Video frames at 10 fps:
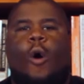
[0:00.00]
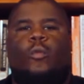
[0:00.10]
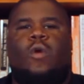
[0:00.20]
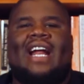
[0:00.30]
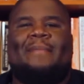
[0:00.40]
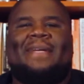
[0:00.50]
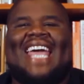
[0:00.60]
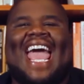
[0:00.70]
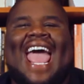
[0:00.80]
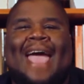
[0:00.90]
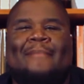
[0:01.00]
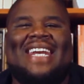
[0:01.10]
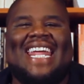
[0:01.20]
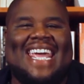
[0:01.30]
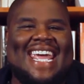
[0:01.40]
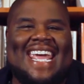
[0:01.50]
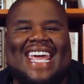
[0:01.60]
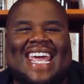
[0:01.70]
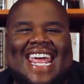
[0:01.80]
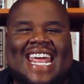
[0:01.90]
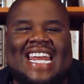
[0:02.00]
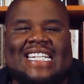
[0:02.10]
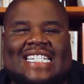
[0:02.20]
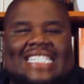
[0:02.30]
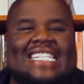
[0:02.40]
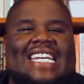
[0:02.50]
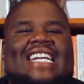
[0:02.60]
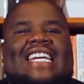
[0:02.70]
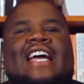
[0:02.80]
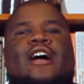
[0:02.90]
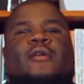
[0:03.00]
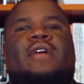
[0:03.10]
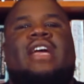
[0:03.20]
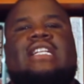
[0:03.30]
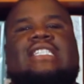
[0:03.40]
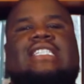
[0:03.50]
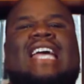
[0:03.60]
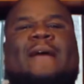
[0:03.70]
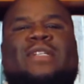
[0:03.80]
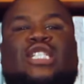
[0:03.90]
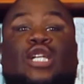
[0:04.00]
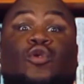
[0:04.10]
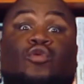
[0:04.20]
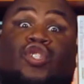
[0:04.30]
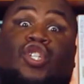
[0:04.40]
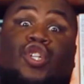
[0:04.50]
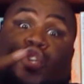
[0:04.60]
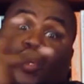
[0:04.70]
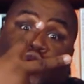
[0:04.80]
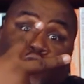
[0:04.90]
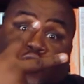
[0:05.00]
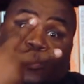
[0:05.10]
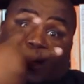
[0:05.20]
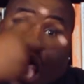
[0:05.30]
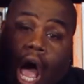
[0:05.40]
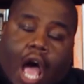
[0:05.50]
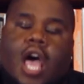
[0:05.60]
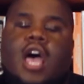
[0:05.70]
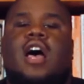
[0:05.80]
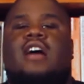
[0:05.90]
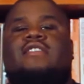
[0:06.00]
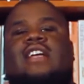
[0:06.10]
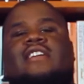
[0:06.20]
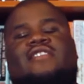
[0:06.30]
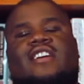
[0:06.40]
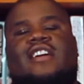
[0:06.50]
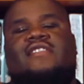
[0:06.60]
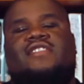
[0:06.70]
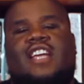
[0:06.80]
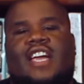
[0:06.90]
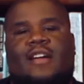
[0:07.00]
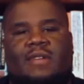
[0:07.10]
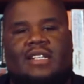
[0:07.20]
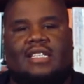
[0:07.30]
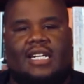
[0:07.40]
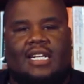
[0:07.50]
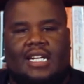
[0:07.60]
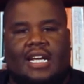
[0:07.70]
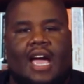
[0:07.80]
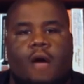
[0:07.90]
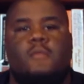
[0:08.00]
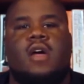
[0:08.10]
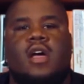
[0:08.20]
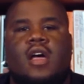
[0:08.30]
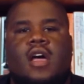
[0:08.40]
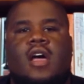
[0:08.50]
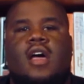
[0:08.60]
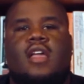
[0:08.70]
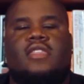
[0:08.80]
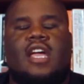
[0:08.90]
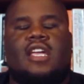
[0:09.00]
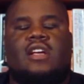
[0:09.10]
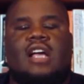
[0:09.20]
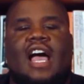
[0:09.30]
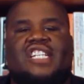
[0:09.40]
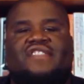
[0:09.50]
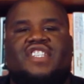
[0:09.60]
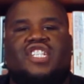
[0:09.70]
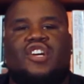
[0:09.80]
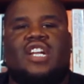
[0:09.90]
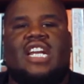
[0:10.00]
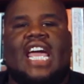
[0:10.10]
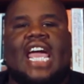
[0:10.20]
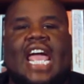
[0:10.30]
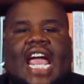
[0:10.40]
What up, Cabinet? This DDM, and this is episode 2 of Secretary of Shade with DDM. Thank you guys for tuning in.